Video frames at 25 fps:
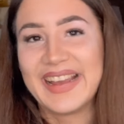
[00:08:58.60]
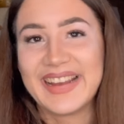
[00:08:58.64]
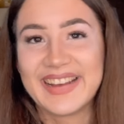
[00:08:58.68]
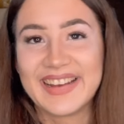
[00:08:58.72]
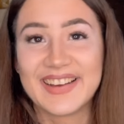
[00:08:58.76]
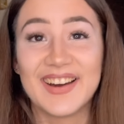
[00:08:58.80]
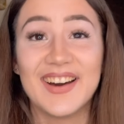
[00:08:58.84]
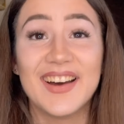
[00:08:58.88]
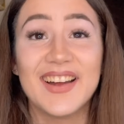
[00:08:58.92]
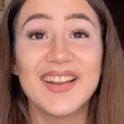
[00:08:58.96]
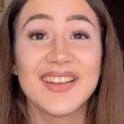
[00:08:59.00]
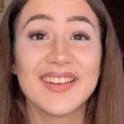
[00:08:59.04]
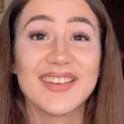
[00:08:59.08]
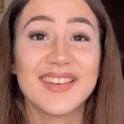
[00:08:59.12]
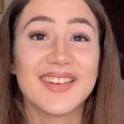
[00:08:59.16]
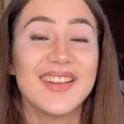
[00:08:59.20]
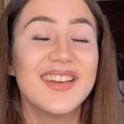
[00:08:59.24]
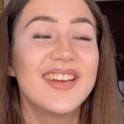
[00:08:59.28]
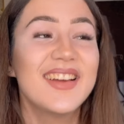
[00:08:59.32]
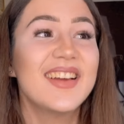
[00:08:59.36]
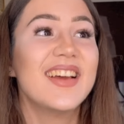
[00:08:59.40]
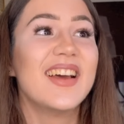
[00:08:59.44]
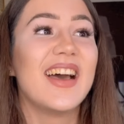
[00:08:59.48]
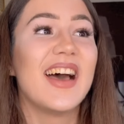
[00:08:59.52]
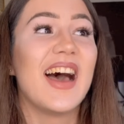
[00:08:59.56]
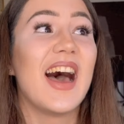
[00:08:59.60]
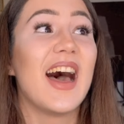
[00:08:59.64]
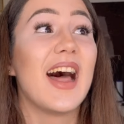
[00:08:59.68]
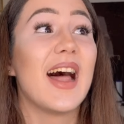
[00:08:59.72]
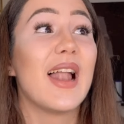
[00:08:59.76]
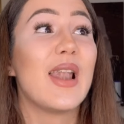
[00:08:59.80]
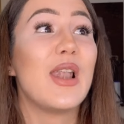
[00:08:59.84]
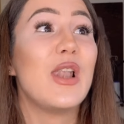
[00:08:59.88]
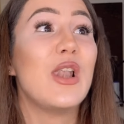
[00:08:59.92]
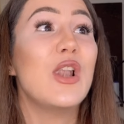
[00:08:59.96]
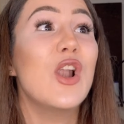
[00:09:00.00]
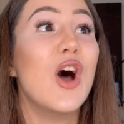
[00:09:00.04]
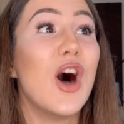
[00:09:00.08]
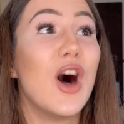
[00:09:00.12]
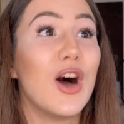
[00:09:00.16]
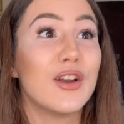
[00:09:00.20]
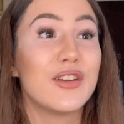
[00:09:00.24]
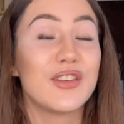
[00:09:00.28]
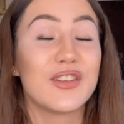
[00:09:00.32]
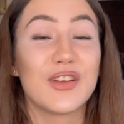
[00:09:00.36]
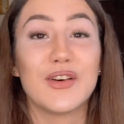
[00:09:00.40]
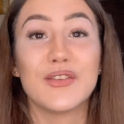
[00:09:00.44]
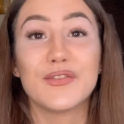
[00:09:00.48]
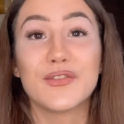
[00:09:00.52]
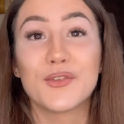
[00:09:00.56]
gotten a lot
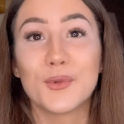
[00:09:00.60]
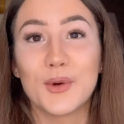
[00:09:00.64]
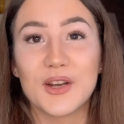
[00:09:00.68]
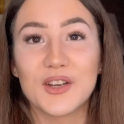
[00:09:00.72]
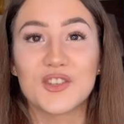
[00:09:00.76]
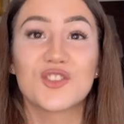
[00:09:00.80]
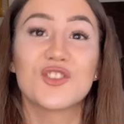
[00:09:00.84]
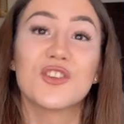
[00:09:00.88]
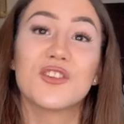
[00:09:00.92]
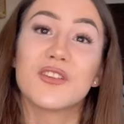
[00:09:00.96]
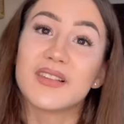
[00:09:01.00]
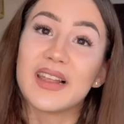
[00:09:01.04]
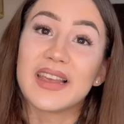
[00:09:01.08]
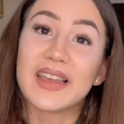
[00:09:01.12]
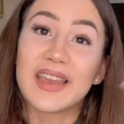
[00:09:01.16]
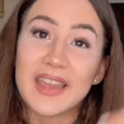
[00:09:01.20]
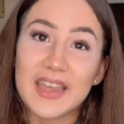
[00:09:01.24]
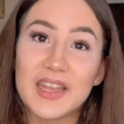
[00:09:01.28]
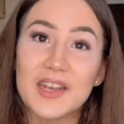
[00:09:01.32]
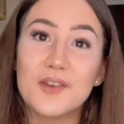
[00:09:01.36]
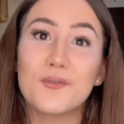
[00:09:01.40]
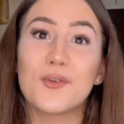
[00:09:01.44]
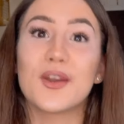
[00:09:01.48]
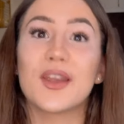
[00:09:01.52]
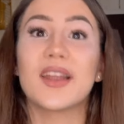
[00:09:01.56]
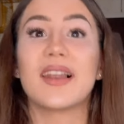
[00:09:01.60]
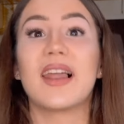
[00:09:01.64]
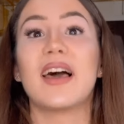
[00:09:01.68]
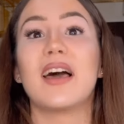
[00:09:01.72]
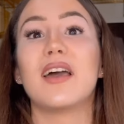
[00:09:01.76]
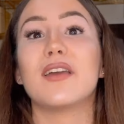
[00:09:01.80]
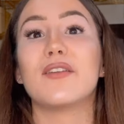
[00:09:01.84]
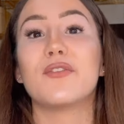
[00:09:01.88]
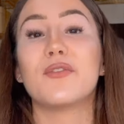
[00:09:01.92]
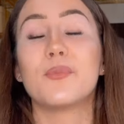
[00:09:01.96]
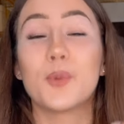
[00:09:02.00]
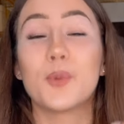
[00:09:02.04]
of questions, like in real life,